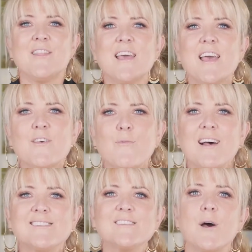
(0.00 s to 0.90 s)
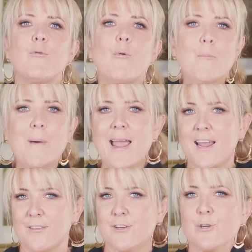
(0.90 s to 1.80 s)
They're the ones that will
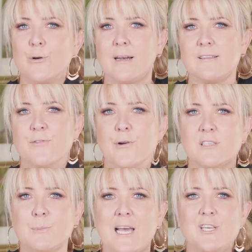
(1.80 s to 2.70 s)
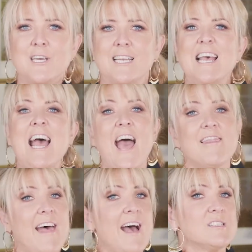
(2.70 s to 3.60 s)
make the shortlist for inspection.
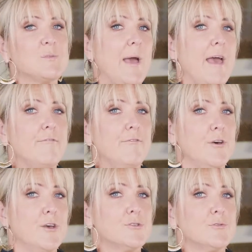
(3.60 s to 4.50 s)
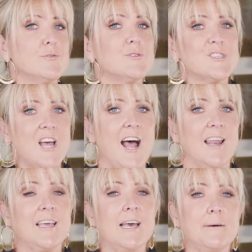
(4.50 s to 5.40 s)
And that's where virtual
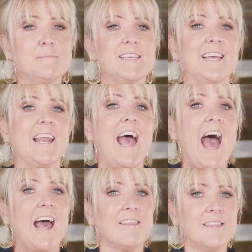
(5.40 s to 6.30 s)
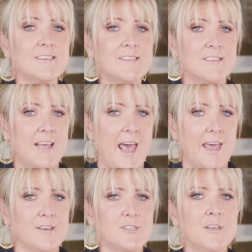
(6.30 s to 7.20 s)
styling comes in at this
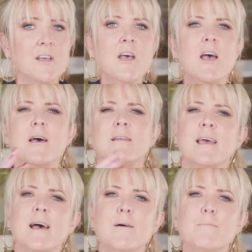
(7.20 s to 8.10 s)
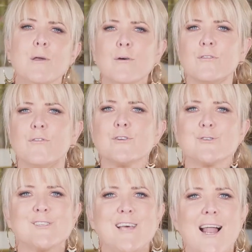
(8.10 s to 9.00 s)
stage. Now, because
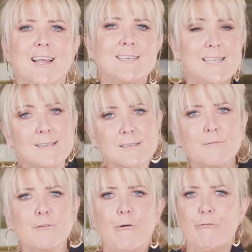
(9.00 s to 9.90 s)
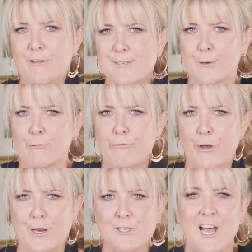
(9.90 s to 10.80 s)
virtual styling doesn't involve physical
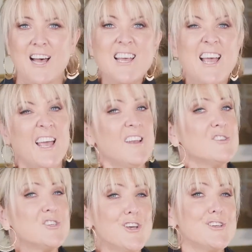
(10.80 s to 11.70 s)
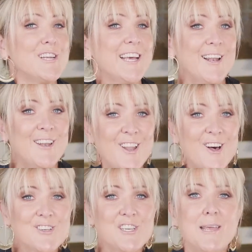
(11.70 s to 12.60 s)
furniture, it is usually a
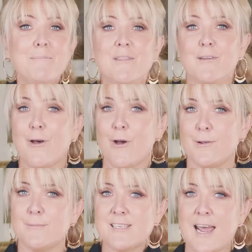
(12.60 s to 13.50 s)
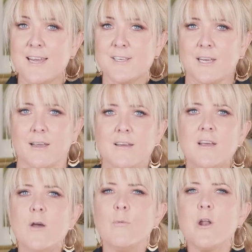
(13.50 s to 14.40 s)
lot cheaper than home staging.
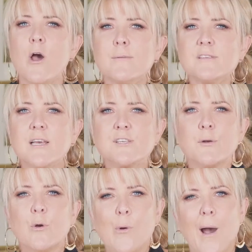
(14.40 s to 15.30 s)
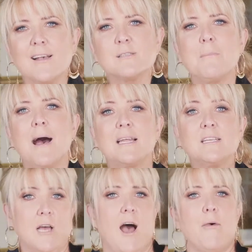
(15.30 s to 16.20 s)
When home staging requires money
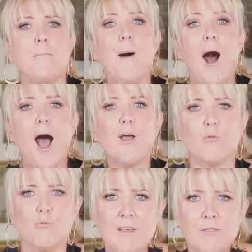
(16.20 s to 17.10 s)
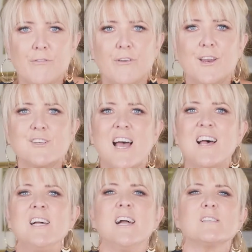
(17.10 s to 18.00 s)
to either buy or rent the furniture,
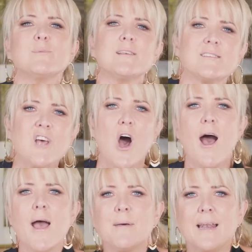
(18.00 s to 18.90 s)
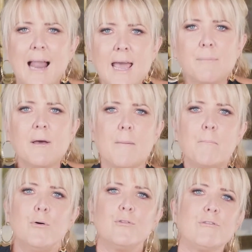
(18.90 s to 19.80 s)
as well as time and labour to put the